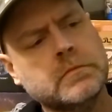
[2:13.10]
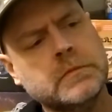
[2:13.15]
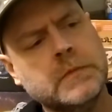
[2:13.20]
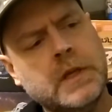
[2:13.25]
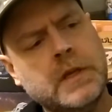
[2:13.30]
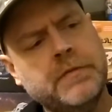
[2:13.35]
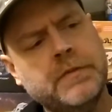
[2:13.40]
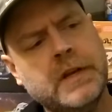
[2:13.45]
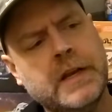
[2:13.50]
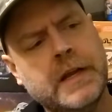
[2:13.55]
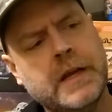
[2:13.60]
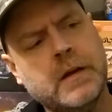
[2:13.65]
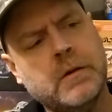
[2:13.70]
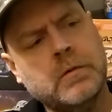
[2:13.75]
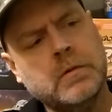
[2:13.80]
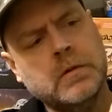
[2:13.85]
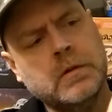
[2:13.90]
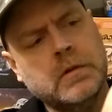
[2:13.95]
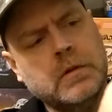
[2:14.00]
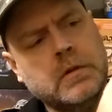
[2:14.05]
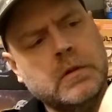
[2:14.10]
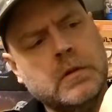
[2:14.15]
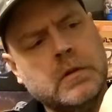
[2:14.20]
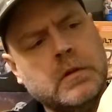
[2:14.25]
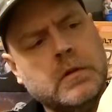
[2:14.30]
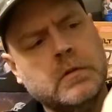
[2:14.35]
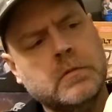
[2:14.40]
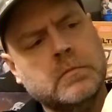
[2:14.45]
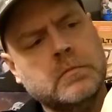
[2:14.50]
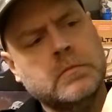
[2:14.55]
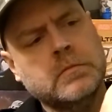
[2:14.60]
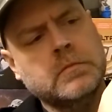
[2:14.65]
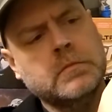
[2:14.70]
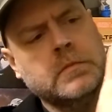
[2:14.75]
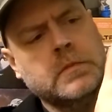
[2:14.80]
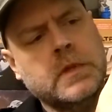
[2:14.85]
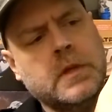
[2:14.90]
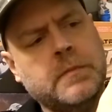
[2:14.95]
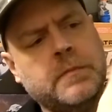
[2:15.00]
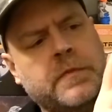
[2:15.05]
Even now,
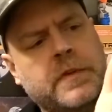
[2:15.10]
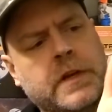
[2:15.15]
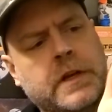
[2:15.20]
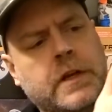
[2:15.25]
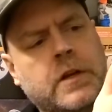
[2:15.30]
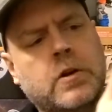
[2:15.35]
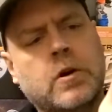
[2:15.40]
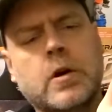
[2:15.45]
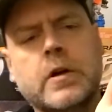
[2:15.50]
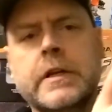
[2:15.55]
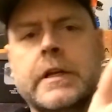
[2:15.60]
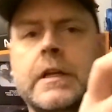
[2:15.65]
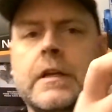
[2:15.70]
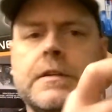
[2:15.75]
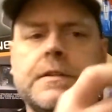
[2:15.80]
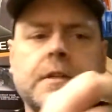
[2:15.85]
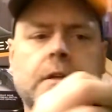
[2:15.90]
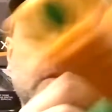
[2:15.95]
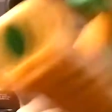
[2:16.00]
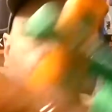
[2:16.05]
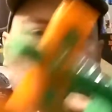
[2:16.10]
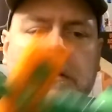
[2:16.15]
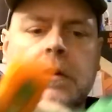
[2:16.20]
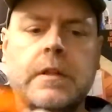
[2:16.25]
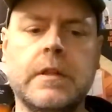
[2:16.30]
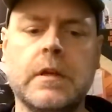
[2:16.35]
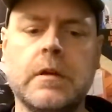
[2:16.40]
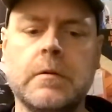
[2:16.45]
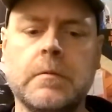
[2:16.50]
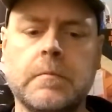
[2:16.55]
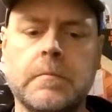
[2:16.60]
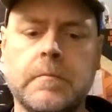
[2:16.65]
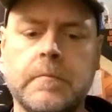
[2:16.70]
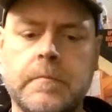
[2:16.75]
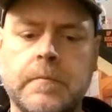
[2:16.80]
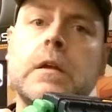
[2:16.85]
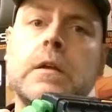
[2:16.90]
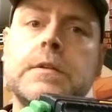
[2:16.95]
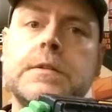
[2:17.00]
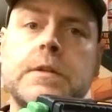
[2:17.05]
I'm finding it hard to get a single dart in there.
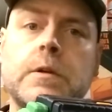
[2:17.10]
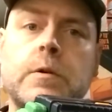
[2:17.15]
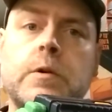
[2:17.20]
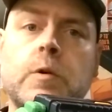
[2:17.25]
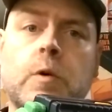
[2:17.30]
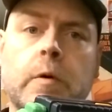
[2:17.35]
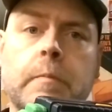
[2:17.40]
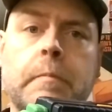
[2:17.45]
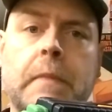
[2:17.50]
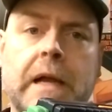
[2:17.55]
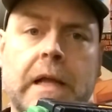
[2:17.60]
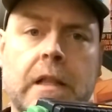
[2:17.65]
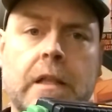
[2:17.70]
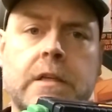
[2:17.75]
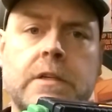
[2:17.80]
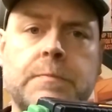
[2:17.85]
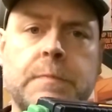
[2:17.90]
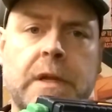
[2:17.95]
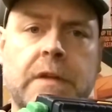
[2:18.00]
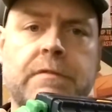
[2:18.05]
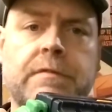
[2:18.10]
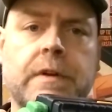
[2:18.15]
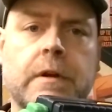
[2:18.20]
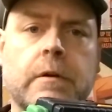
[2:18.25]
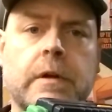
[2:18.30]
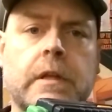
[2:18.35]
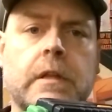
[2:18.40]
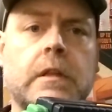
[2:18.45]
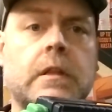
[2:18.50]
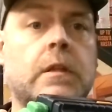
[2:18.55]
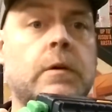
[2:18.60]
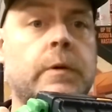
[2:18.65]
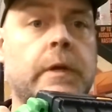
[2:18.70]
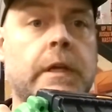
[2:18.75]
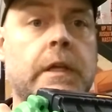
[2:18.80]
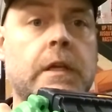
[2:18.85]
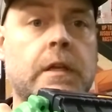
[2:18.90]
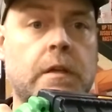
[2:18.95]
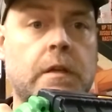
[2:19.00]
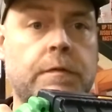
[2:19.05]
So your mileage may vary loading
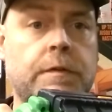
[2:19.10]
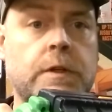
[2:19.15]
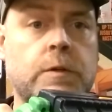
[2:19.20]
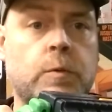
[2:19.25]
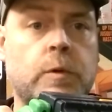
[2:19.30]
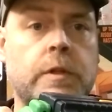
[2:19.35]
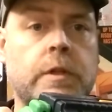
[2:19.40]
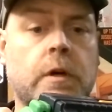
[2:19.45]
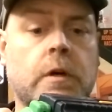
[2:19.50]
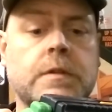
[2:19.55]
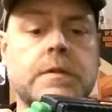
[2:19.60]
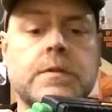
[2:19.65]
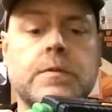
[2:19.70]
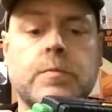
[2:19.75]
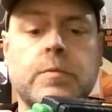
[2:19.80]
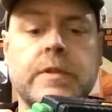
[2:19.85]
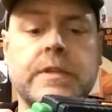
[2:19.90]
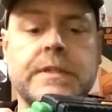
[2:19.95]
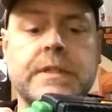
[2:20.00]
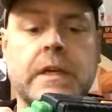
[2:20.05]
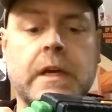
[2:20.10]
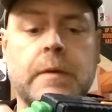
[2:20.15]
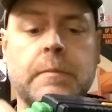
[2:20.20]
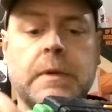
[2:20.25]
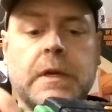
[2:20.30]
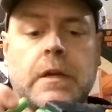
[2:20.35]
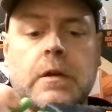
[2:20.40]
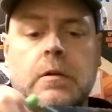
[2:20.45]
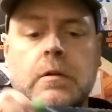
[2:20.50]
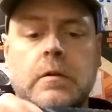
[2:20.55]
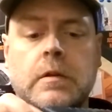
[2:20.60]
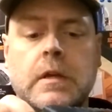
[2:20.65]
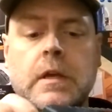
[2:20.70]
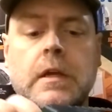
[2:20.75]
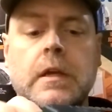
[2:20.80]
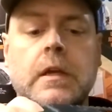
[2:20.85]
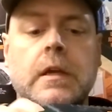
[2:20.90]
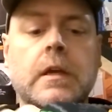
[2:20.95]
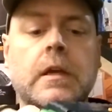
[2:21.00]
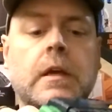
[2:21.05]
individual darts through the side panel.
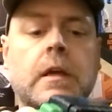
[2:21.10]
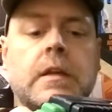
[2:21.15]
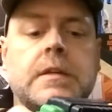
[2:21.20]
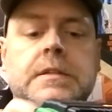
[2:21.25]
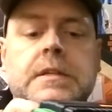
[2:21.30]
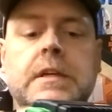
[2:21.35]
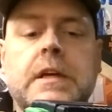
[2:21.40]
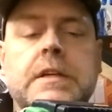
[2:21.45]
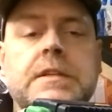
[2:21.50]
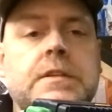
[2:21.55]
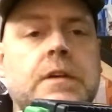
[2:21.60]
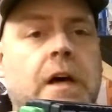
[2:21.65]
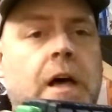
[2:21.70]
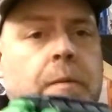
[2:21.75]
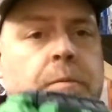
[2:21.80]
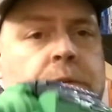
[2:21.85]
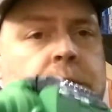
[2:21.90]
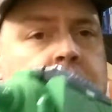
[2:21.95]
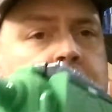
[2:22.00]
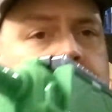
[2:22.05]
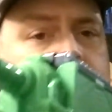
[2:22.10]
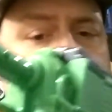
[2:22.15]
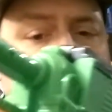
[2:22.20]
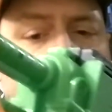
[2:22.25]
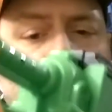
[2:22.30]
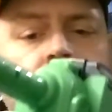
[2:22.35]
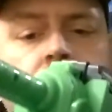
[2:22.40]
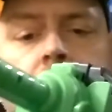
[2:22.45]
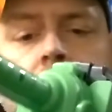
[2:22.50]
It is a nice option to have,